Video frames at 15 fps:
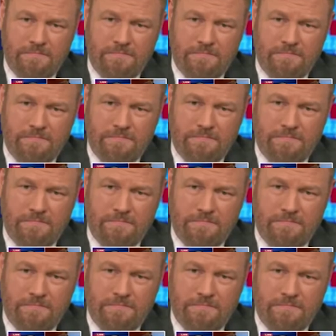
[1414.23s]

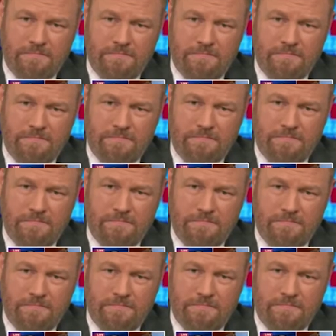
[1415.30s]

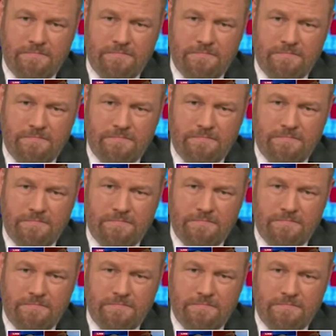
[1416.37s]

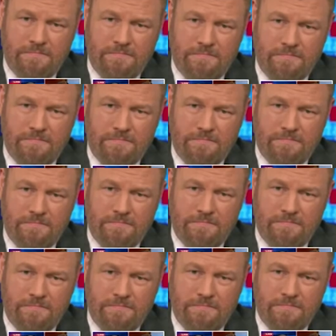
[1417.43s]

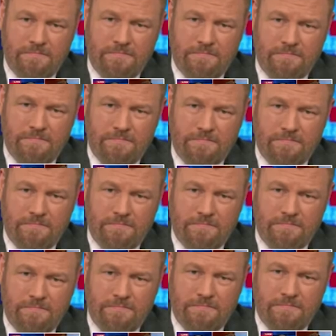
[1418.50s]

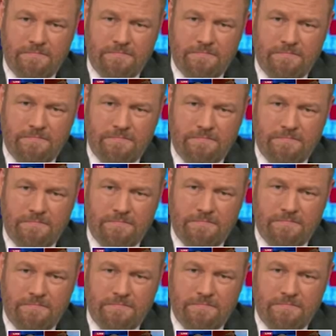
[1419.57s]

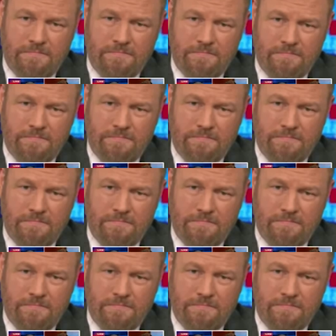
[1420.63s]
The person shown says nothing.